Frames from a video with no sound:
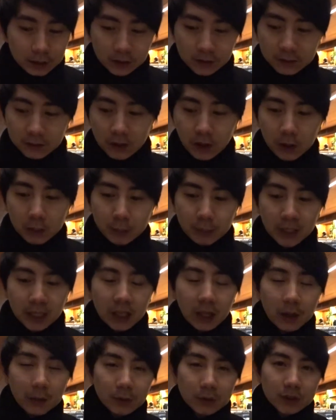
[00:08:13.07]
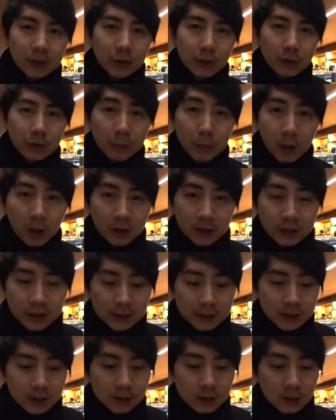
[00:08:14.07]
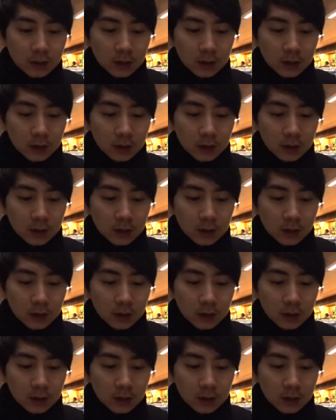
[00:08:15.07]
of not being able to go to Botanist,